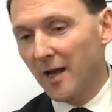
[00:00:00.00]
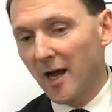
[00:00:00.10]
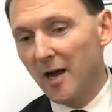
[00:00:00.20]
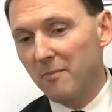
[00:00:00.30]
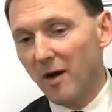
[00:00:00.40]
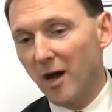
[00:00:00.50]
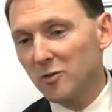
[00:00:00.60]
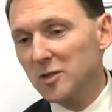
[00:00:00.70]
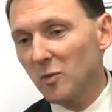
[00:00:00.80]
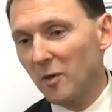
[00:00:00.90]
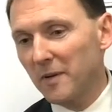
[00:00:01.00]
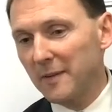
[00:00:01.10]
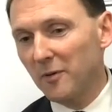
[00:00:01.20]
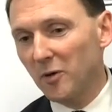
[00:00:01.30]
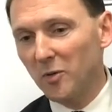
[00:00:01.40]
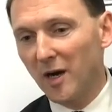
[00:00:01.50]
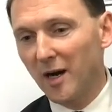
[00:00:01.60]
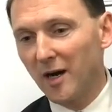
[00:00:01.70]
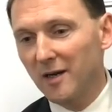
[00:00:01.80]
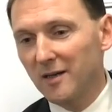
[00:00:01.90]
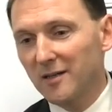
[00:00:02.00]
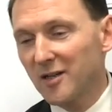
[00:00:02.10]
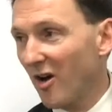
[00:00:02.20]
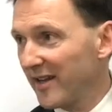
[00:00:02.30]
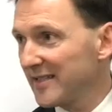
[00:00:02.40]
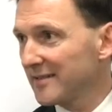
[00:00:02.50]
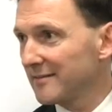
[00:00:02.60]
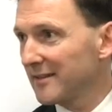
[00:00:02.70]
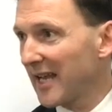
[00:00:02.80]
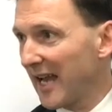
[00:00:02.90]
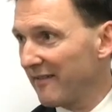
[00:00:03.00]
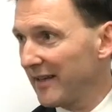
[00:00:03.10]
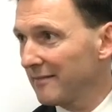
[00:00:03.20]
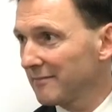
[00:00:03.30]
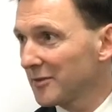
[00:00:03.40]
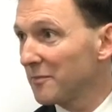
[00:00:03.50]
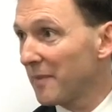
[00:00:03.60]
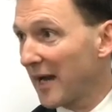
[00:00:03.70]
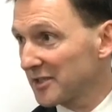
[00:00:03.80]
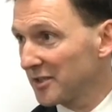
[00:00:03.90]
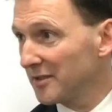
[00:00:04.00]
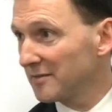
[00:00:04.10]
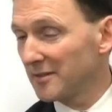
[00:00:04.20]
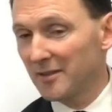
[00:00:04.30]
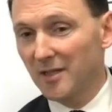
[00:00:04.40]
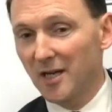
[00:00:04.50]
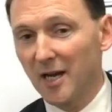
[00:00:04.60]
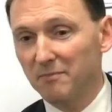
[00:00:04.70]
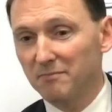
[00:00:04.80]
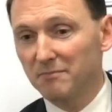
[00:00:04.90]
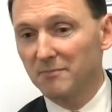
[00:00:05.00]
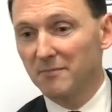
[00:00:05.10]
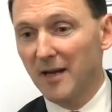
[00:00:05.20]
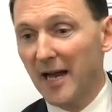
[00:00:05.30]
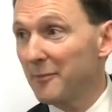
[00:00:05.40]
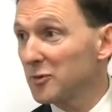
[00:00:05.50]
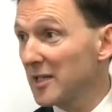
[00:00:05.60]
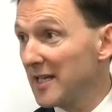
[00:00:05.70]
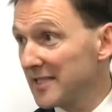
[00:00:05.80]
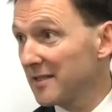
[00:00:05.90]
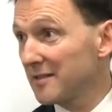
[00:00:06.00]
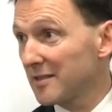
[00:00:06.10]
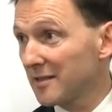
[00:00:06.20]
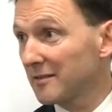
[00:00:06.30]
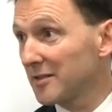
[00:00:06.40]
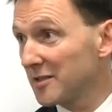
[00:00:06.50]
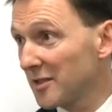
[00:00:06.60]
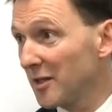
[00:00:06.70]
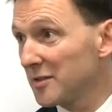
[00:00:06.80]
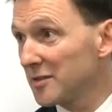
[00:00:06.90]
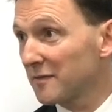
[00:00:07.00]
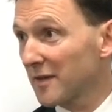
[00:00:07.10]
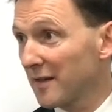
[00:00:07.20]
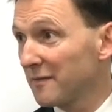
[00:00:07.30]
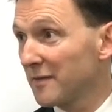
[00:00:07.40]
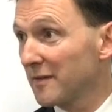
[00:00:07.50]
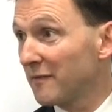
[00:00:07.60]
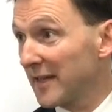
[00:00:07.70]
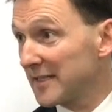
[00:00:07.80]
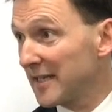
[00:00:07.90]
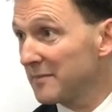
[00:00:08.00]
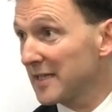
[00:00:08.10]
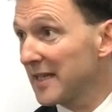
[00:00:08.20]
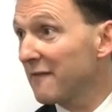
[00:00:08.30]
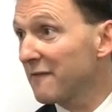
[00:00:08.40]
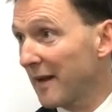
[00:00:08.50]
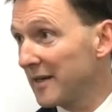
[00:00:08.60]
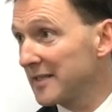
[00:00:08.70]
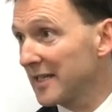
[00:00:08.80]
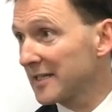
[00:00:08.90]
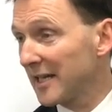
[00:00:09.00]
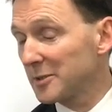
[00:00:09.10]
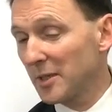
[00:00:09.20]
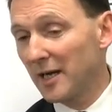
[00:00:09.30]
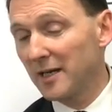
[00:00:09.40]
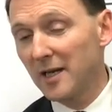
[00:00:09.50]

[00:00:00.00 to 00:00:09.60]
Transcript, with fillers: Um, I also want people who are kind, caring, compassionate, um, able to listen to the concerns of kind of victims and their families, etc.